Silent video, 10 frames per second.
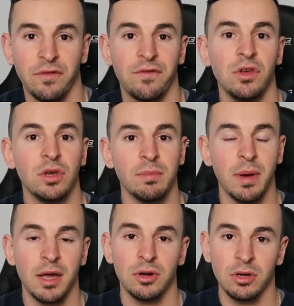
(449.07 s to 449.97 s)
You're feeling
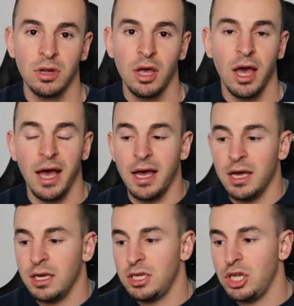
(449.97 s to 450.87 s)
better,
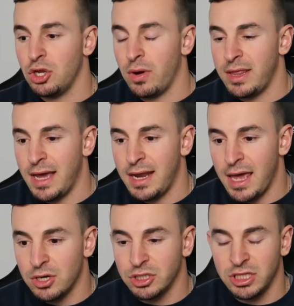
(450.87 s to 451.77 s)
uh, you know, and that
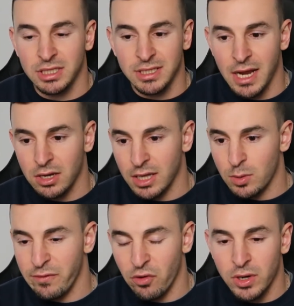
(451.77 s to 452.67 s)
energy is there, like
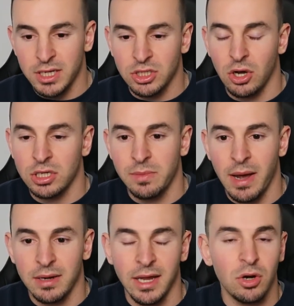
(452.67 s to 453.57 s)
we've already talked
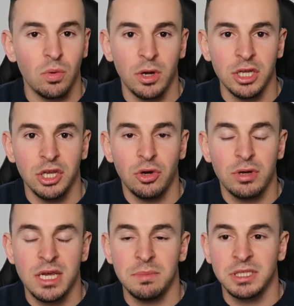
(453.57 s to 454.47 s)
about. And I don't want to, you know,
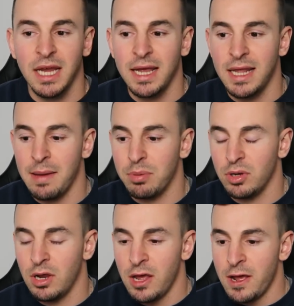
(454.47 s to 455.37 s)
keep saying that, but